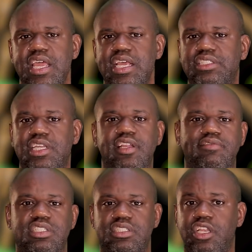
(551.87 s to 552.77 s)
Instead of
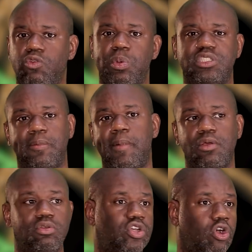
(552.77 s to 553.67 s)
just dealing with
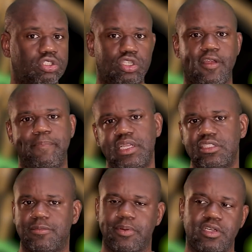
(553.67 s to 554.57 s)
somebody who told you they're a
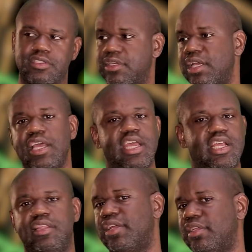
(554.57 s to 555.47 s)
business person
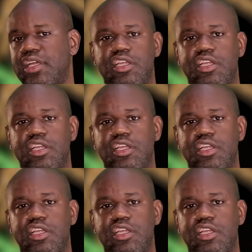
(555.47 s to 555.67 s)
and they're there.